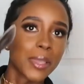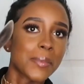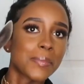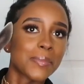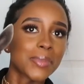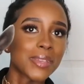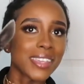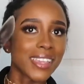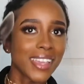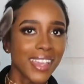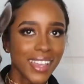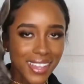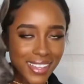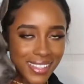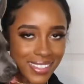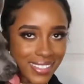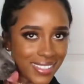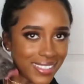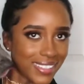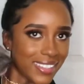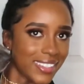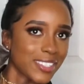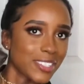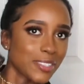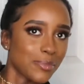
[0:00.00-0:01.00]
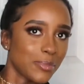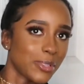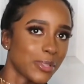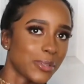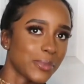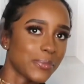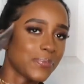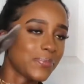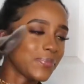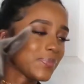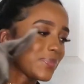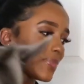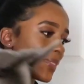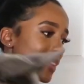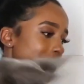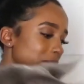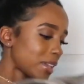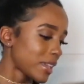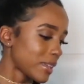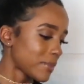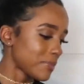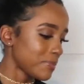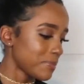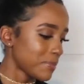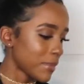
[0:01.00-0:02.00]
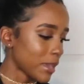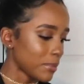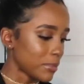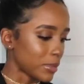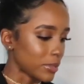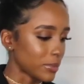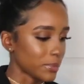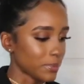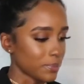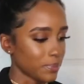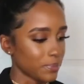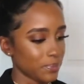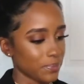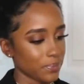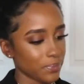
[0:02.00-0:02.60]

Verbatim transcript: But yeah, here's Blue. Okay, bye Blue.